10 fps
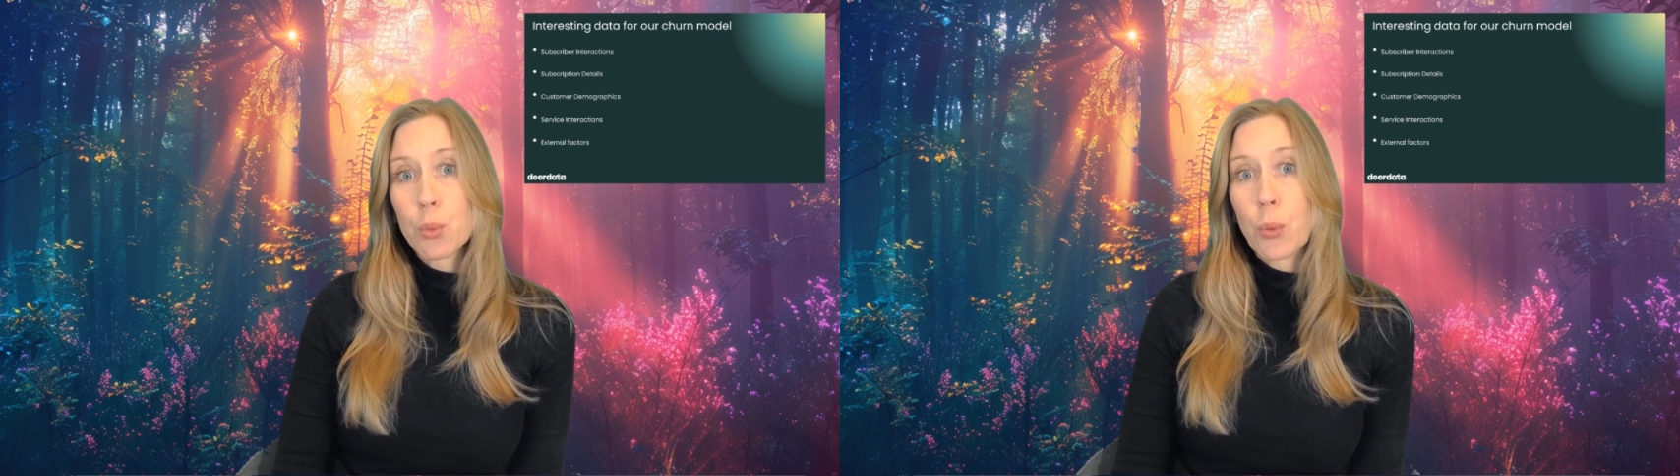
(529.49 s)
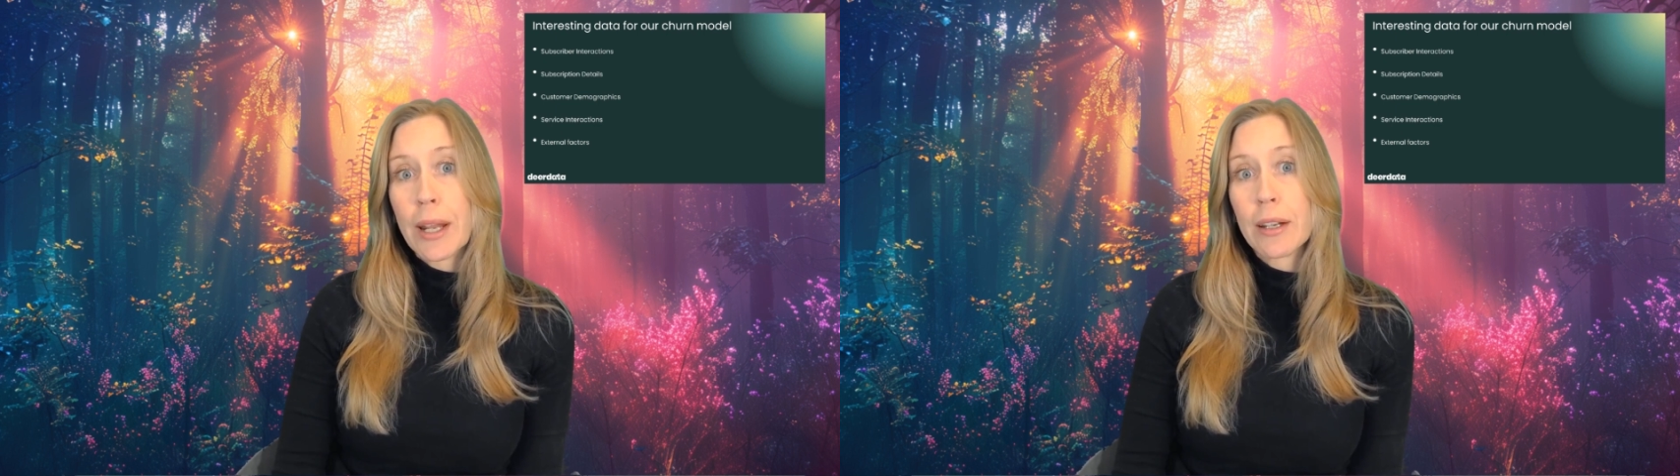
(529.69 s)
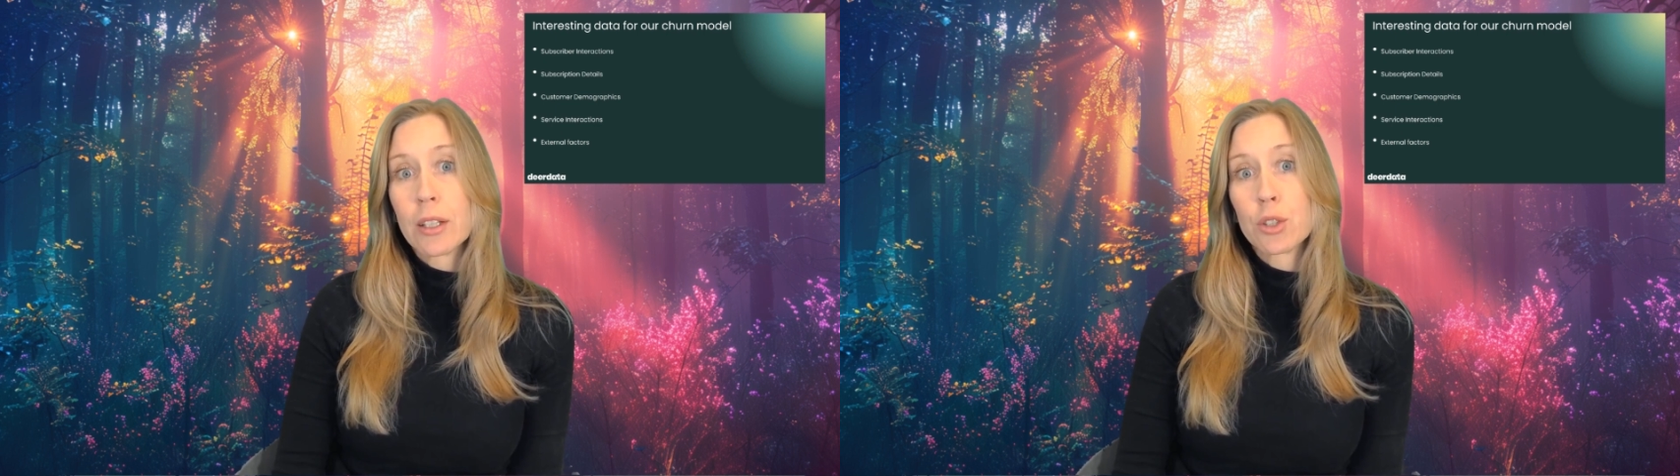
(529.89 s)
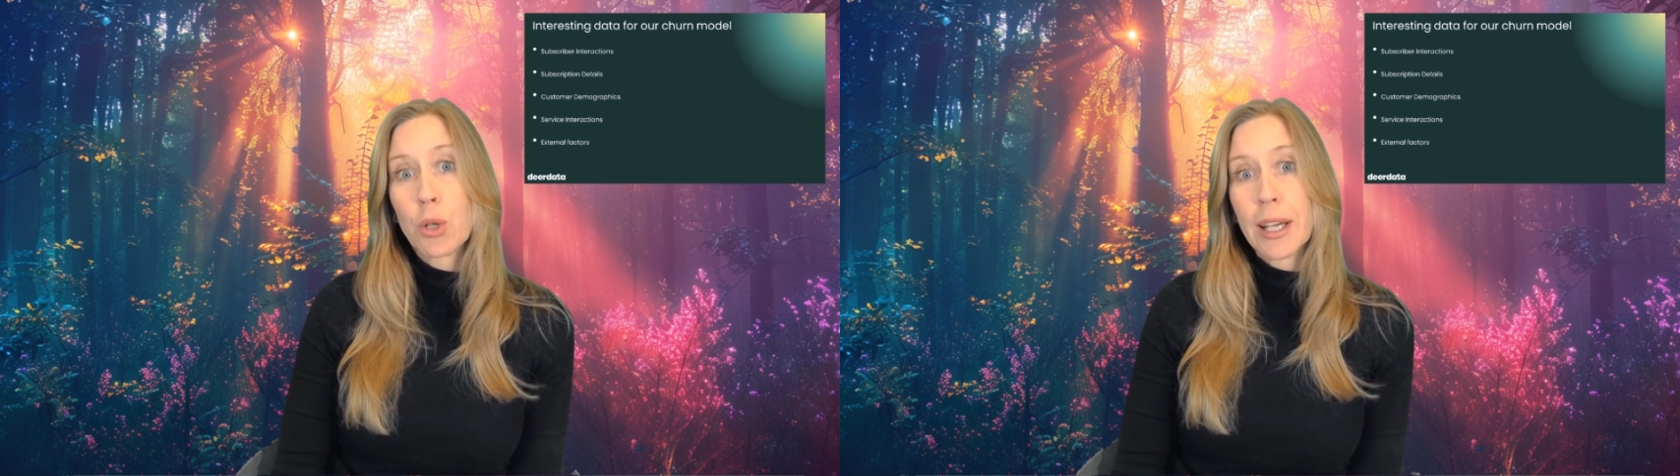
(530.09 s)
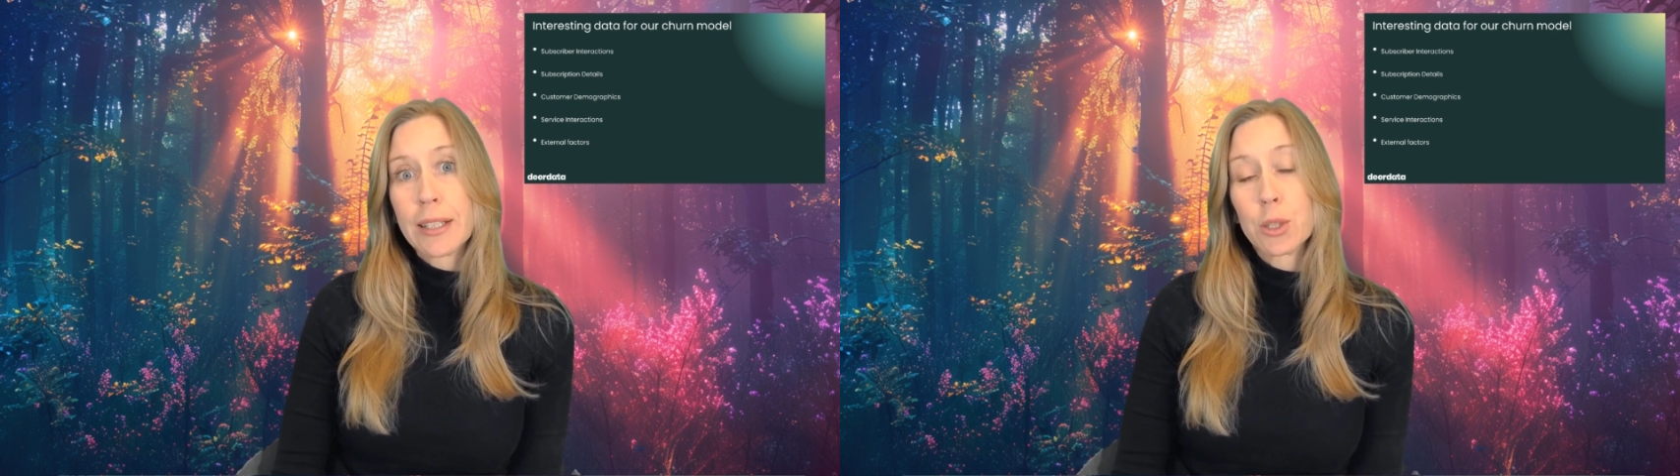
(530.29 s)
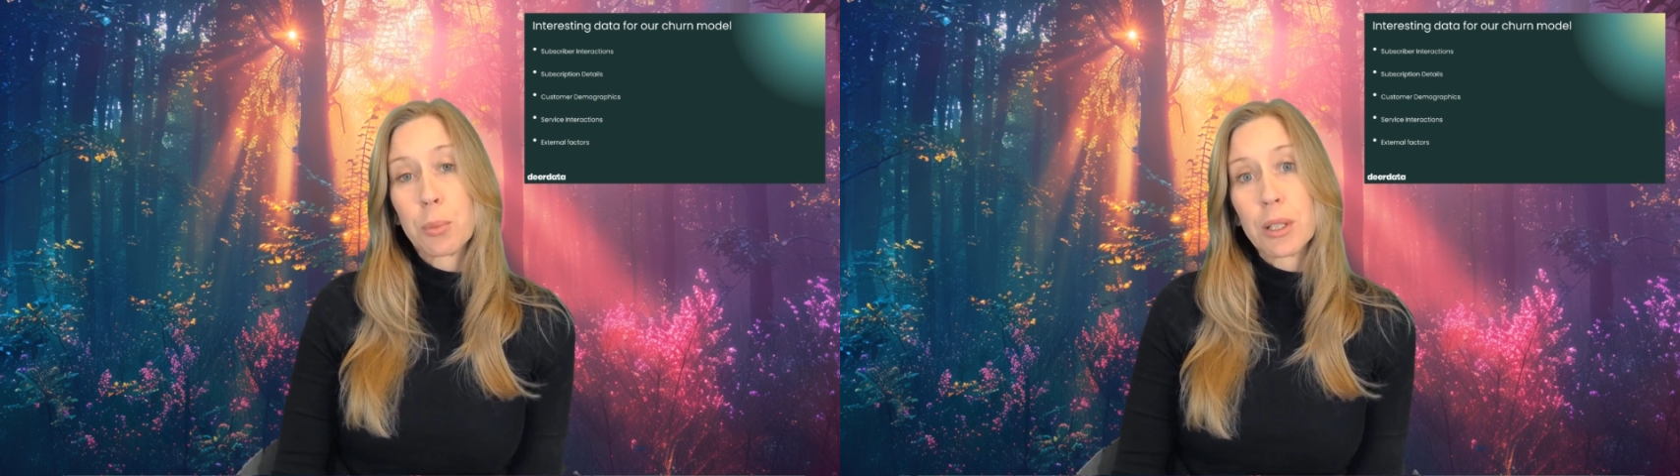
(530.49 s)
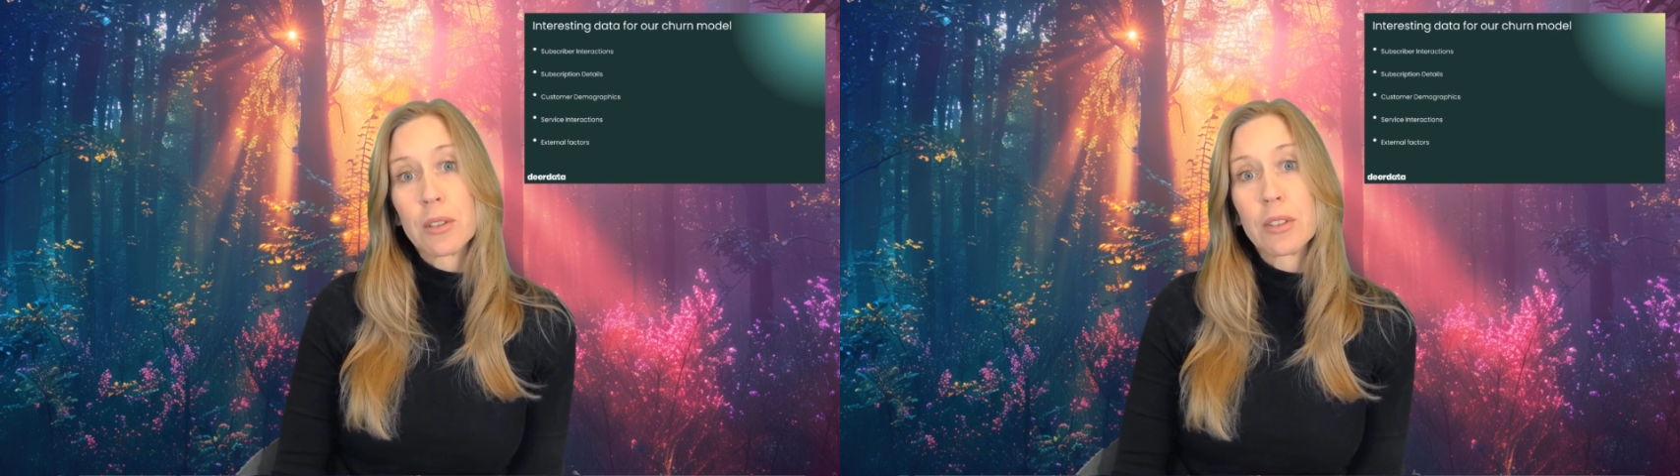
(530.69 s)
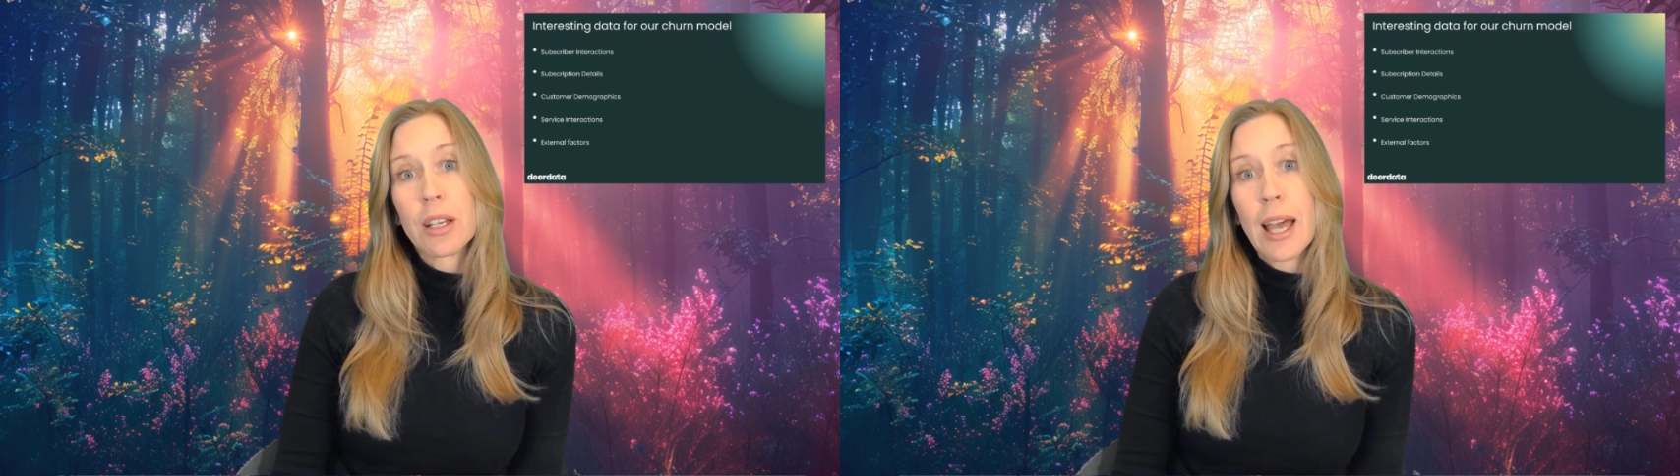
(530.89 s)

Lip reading: when trying to build